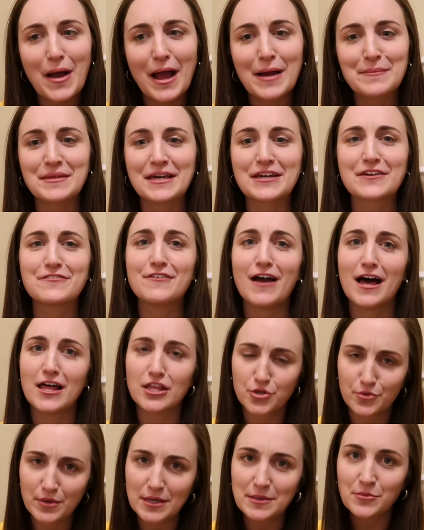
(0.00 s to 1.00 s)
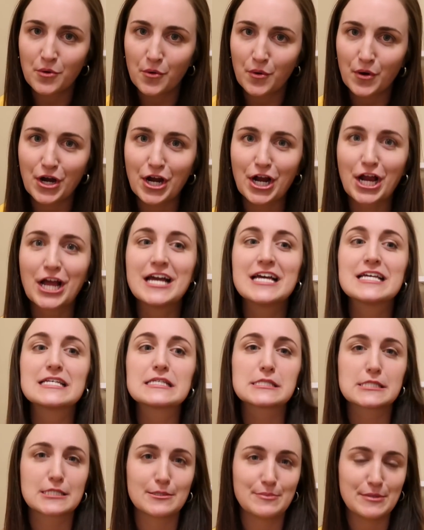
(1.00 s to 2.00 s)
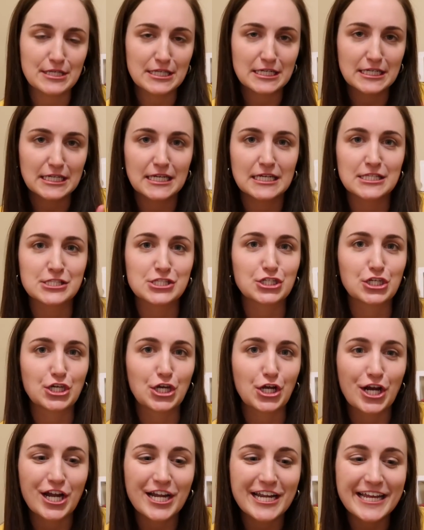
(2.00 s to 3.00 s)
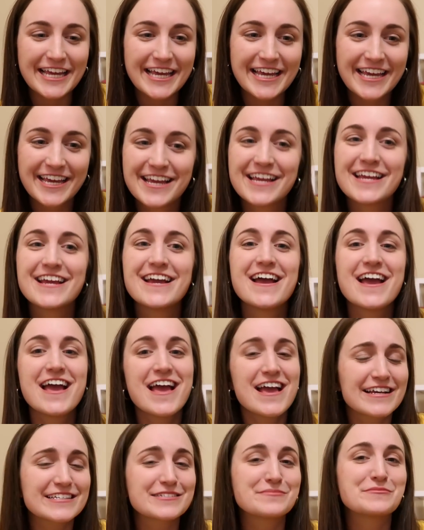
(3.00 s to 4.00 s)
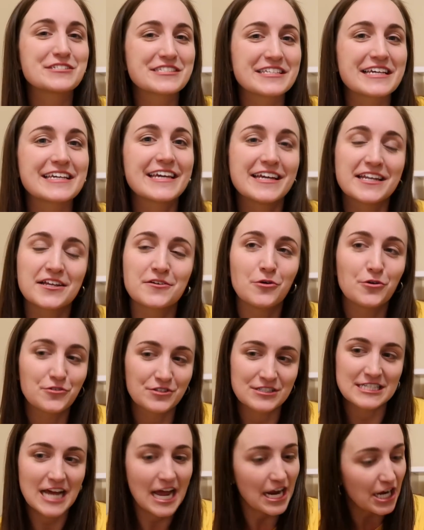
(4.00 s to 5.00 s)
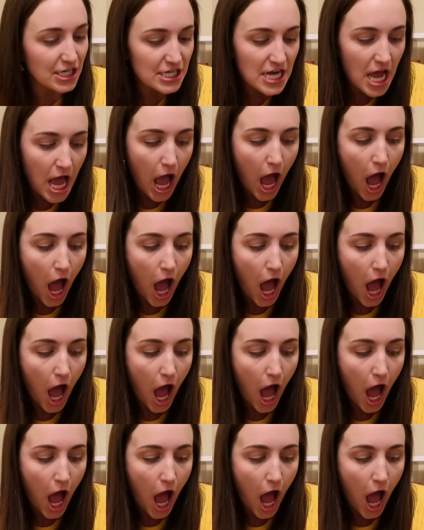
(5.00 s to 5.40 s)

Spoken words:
I'm like valuing more stability and security because I'm just like getting old and tired.